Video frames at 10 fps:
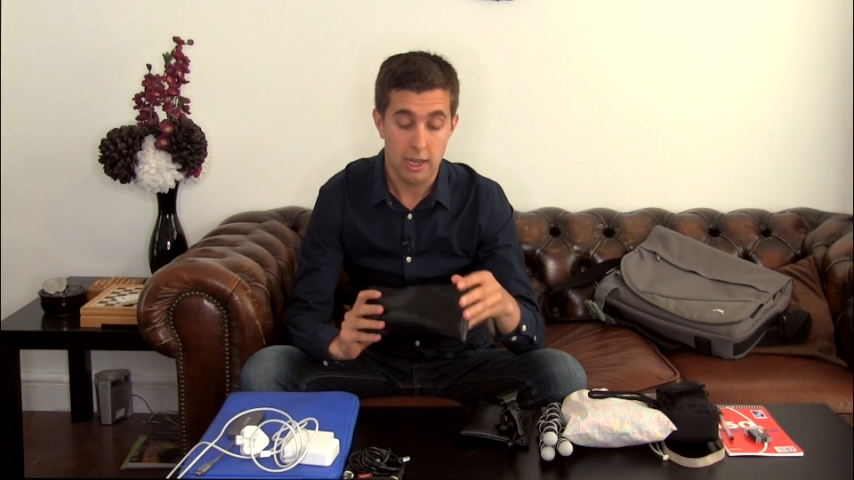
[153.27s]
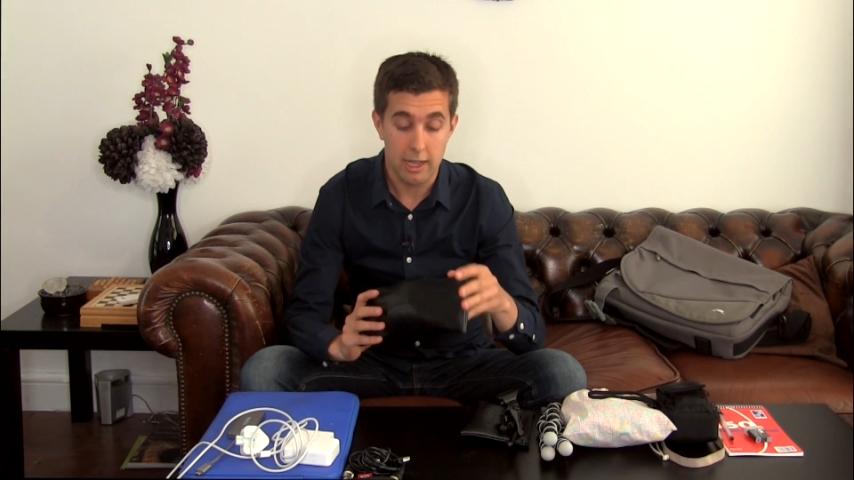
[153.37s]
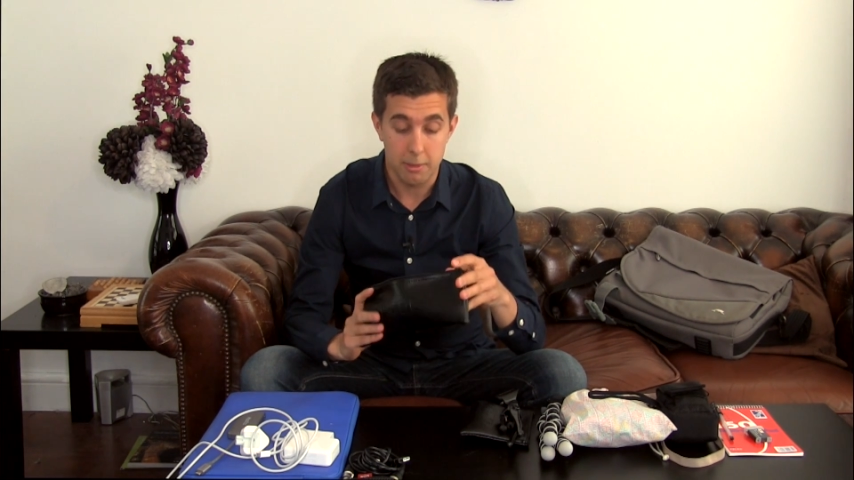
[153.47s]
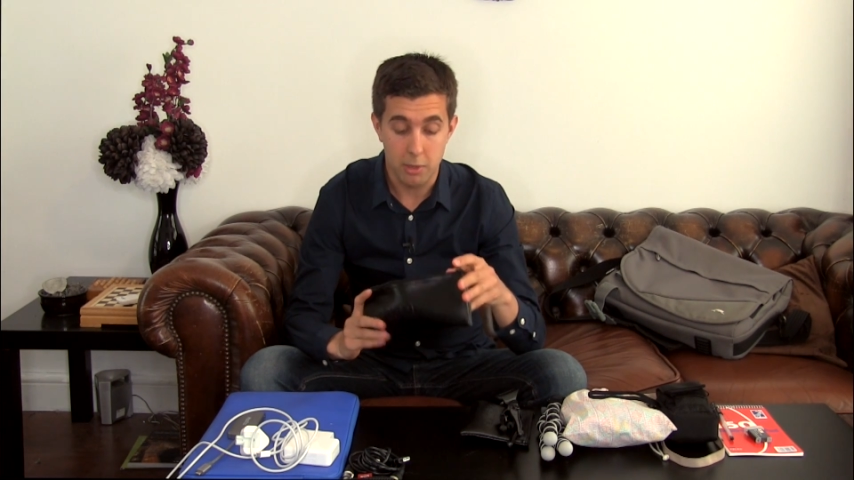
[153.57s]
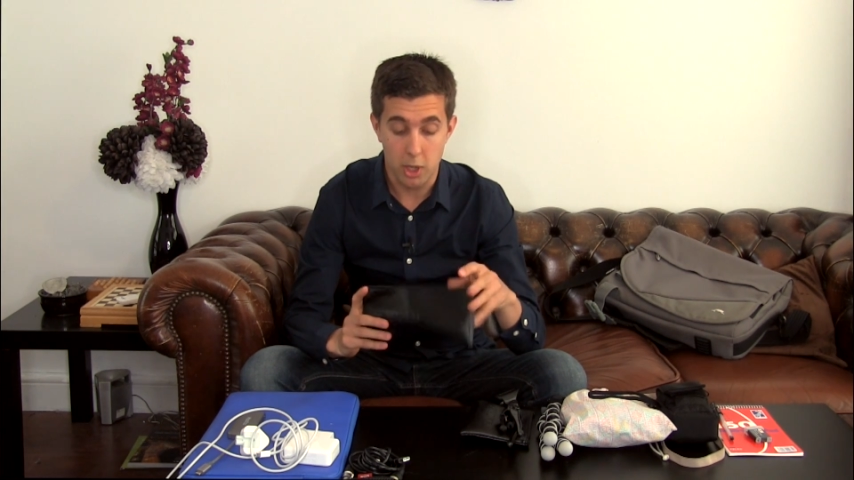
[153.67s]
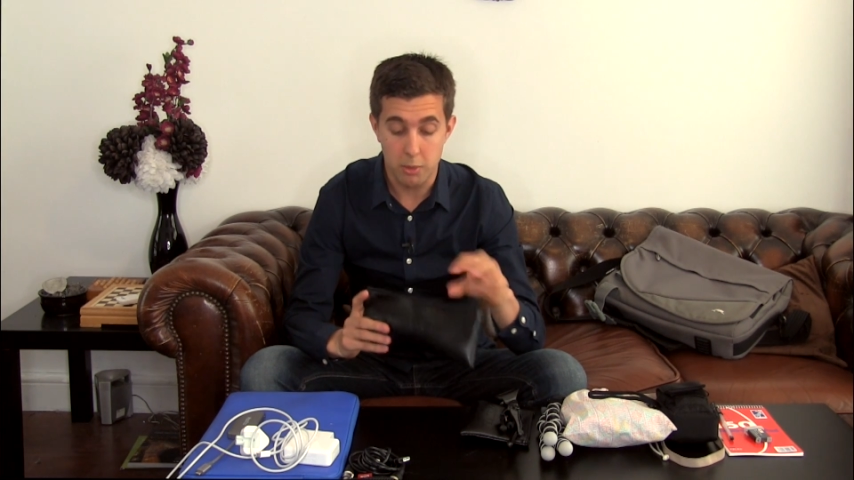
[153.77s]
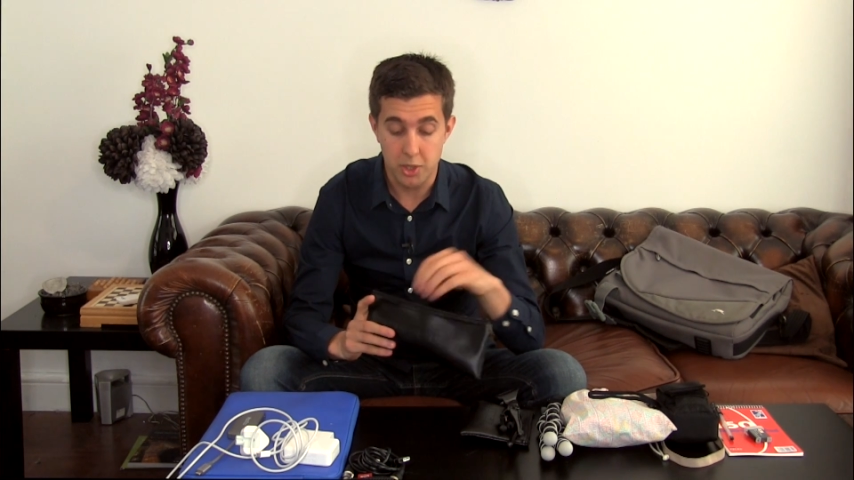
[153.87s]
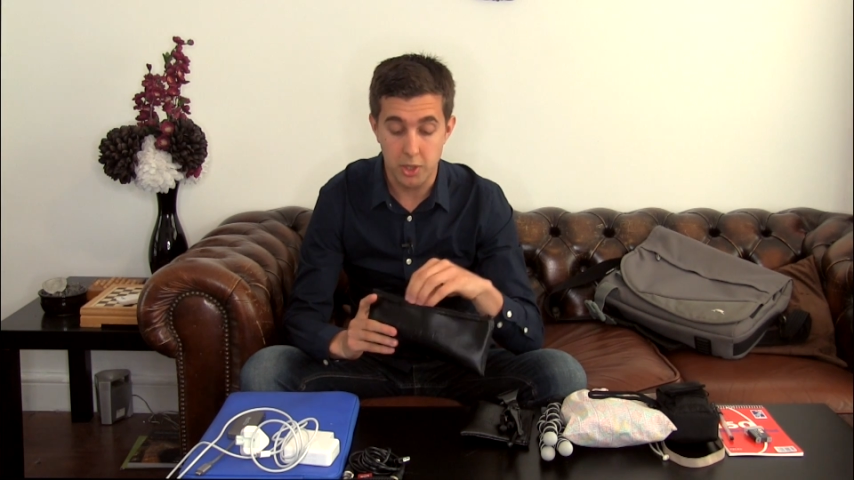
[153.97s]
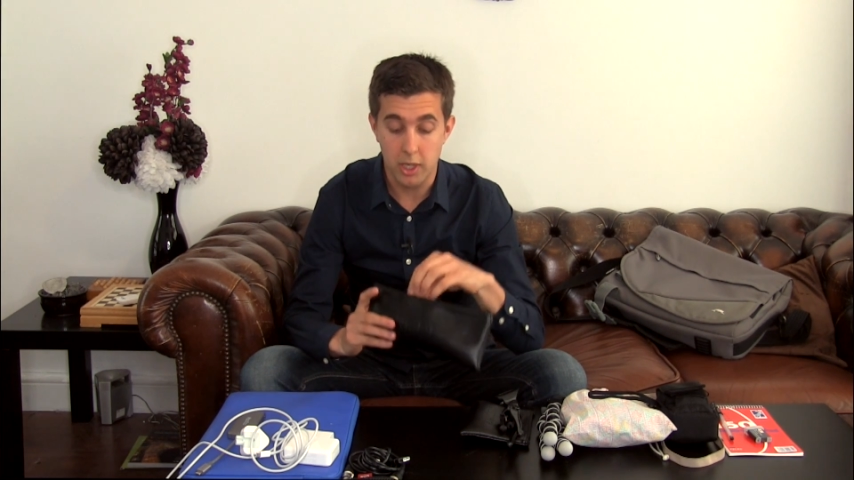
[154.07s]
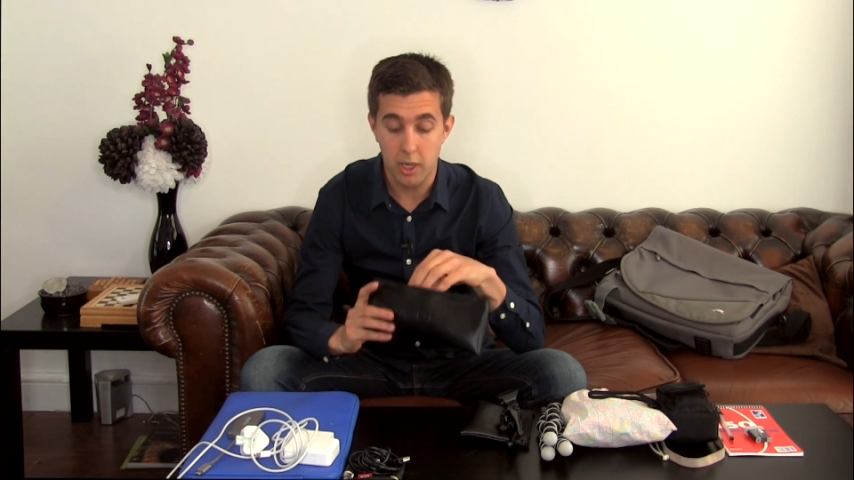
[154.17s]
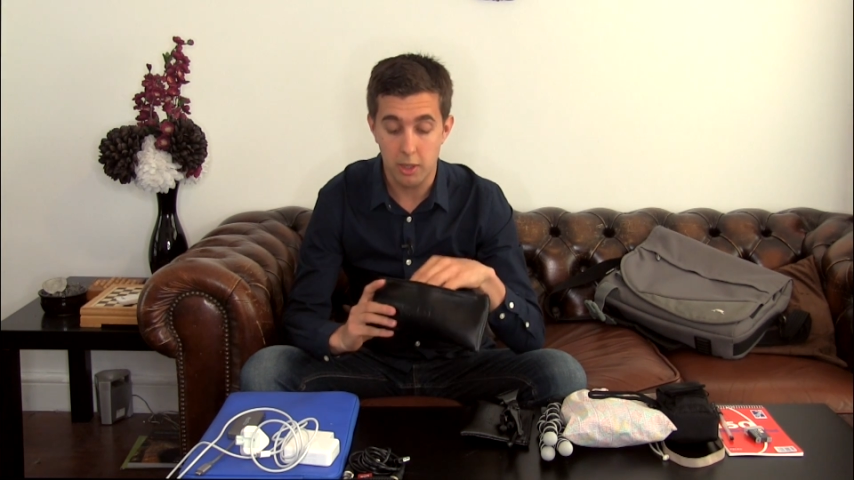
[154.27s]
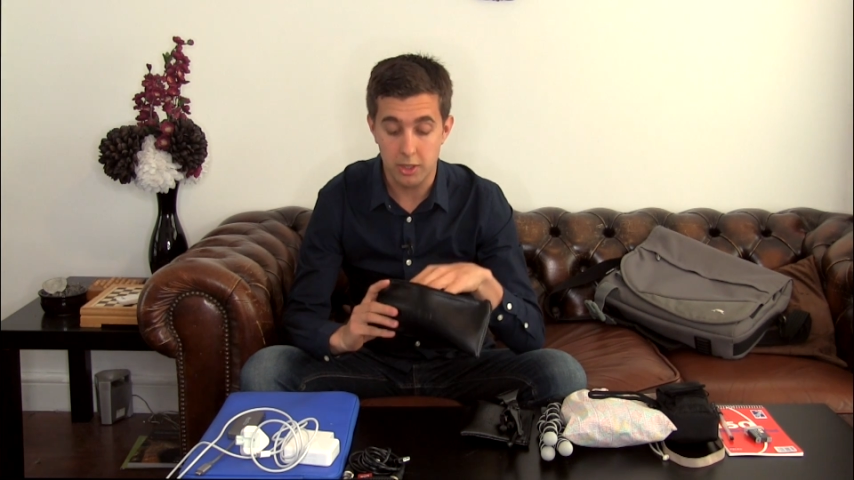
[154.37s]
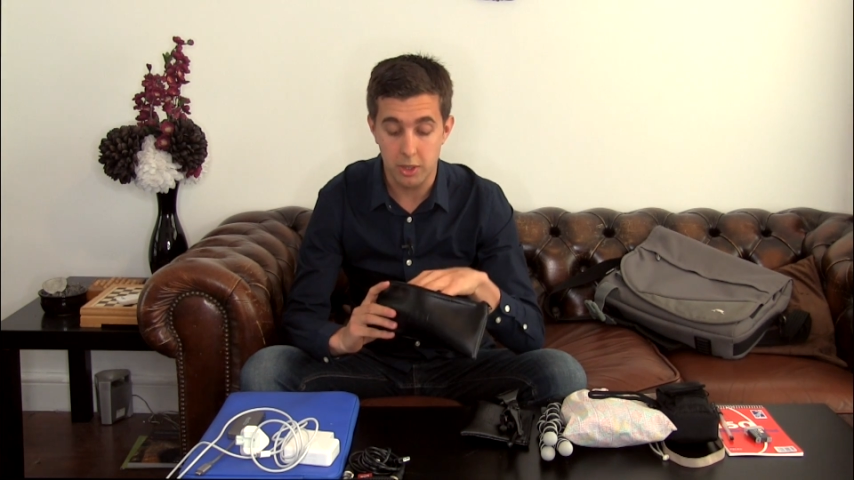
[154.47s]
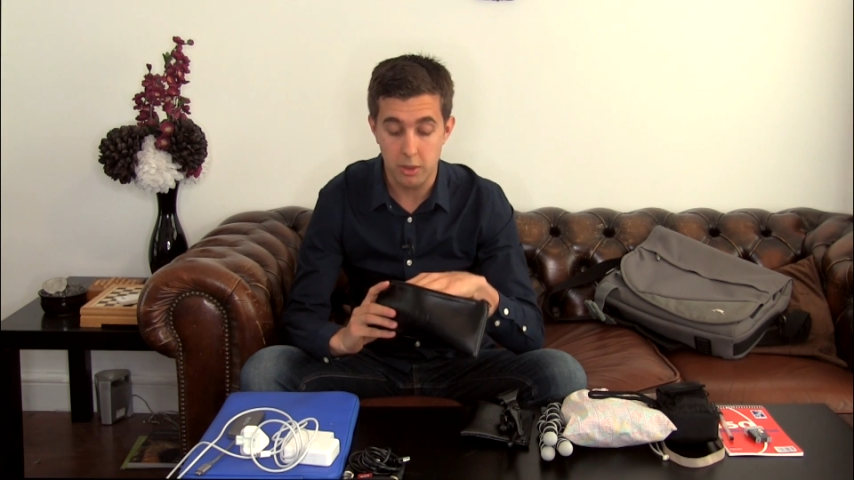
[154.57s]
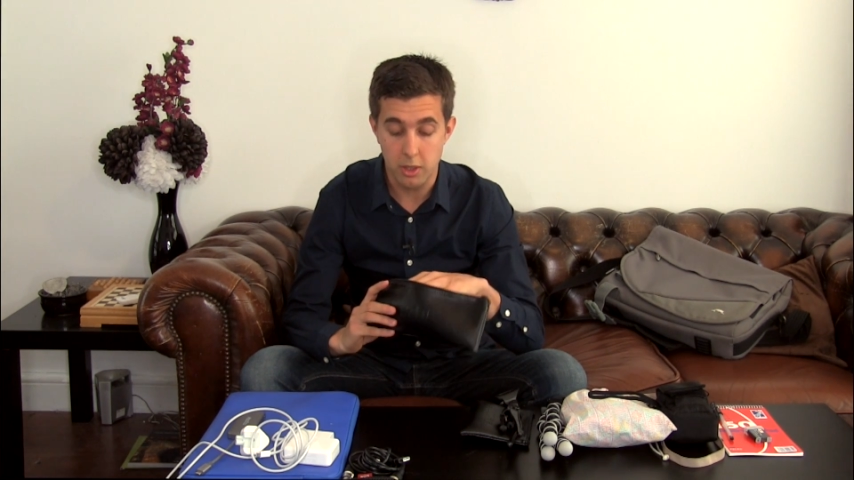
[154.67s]
and in my home studio, I
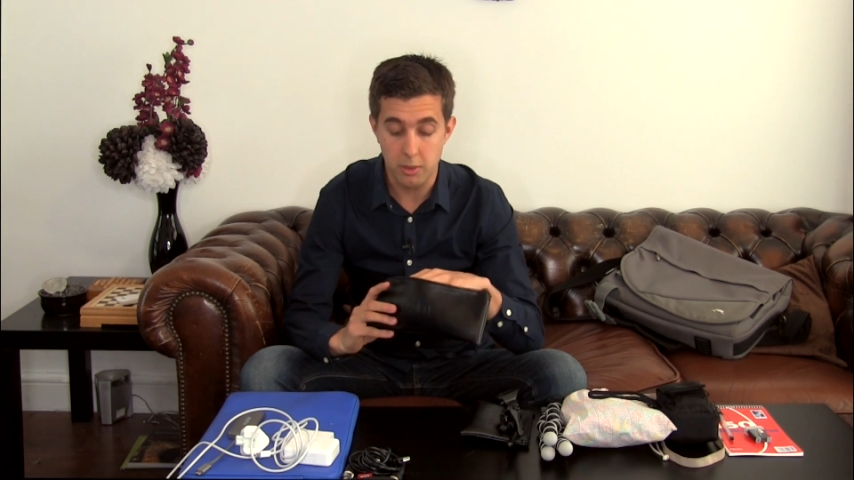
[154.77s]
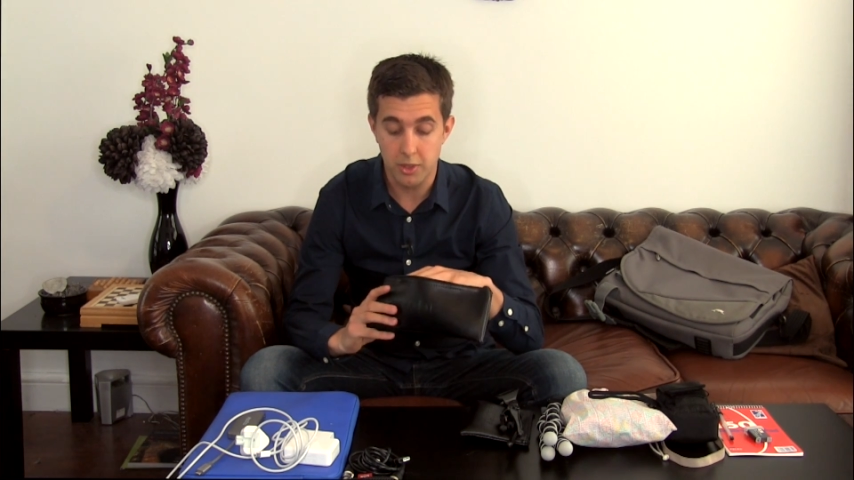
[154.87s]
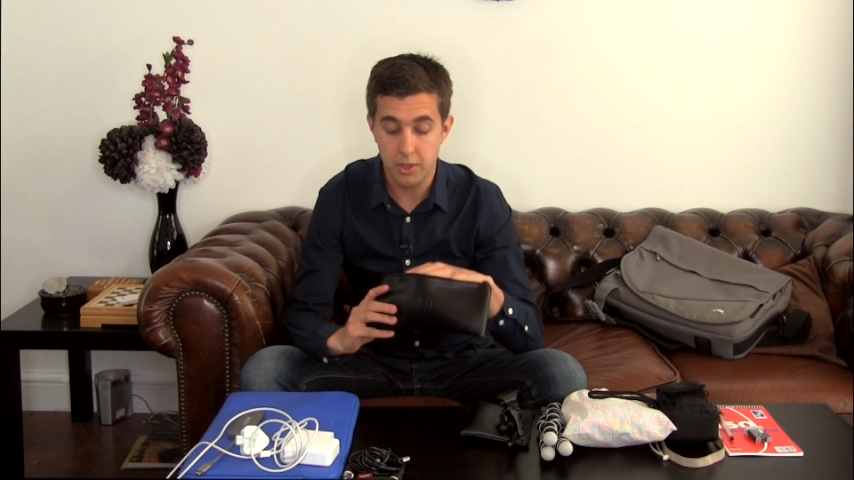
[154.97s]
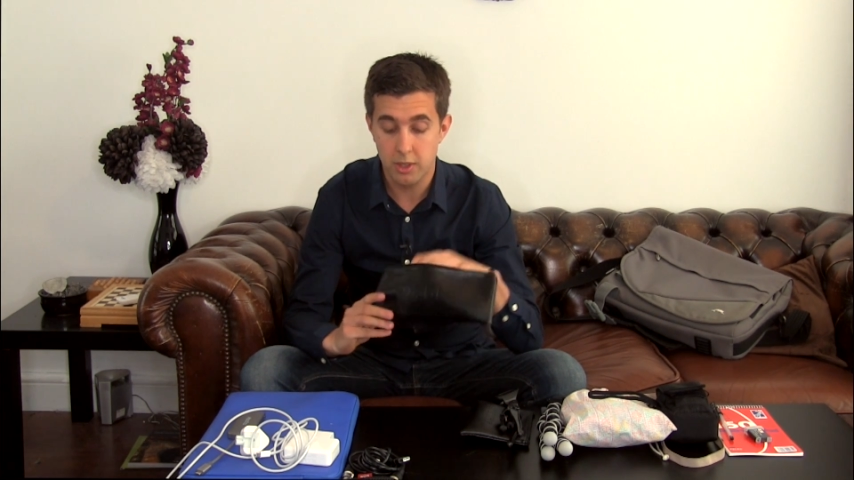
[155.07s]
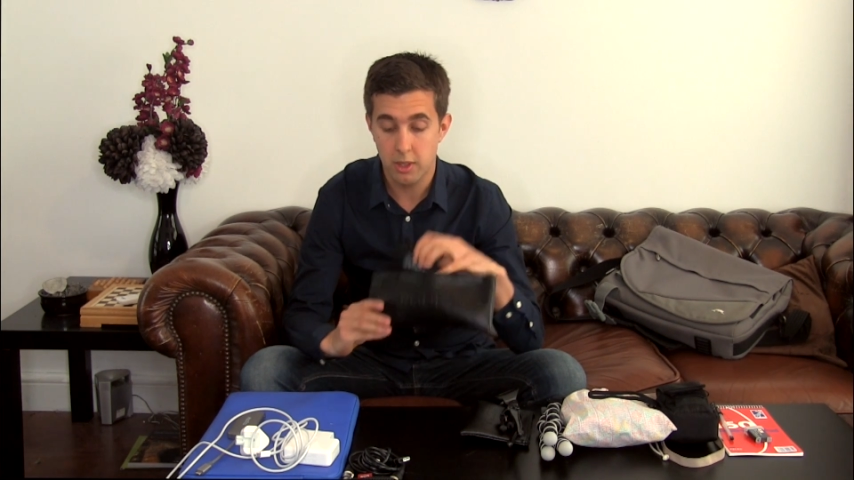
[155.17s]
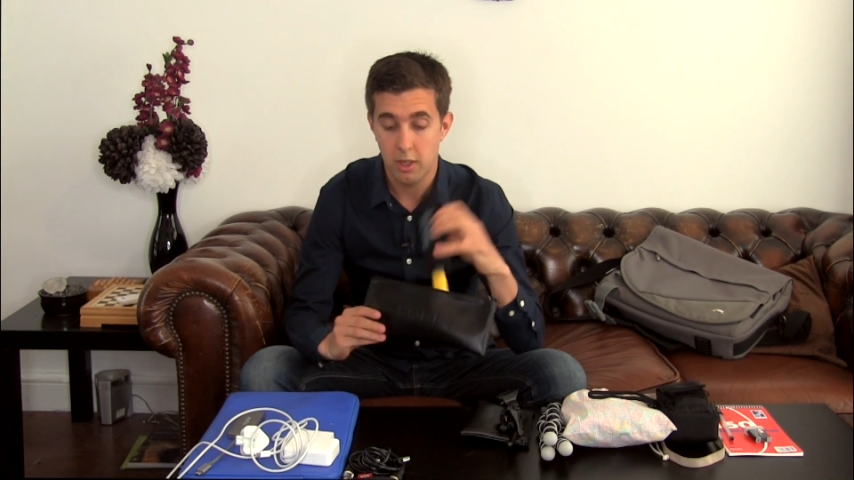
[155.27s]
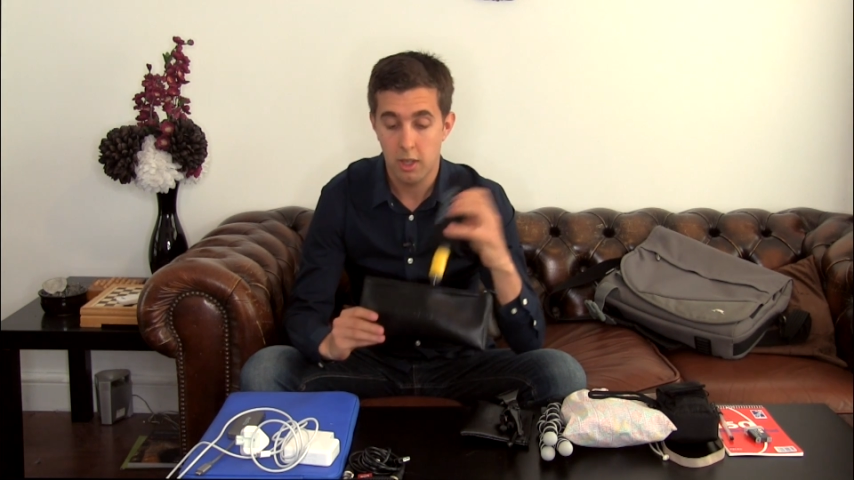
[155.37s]
do use